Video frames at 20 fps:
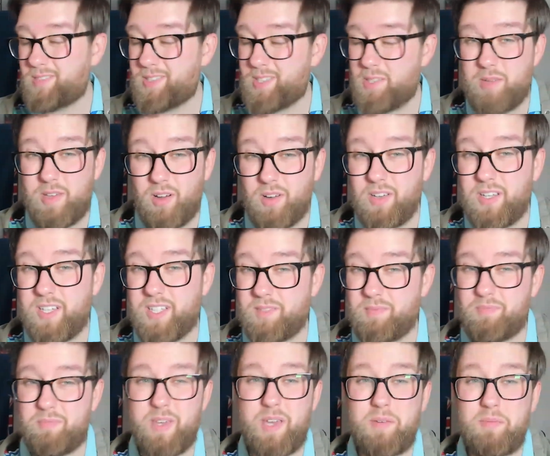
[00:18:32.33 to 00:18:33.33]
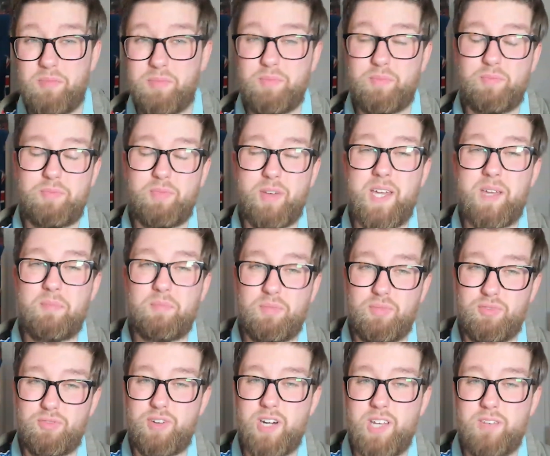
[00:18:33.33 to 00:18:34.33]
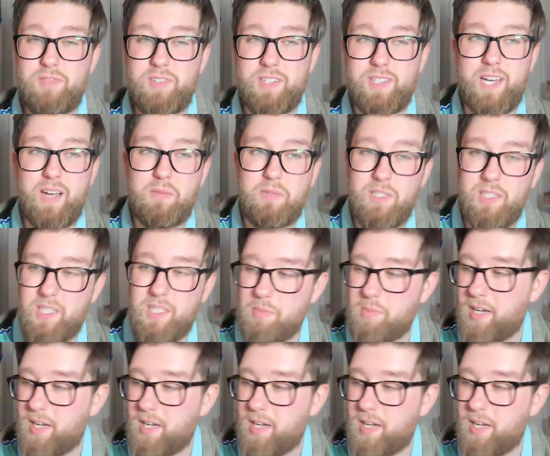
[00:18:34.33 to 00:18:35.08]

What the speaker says: to be honest, being beaten pretty resoundingly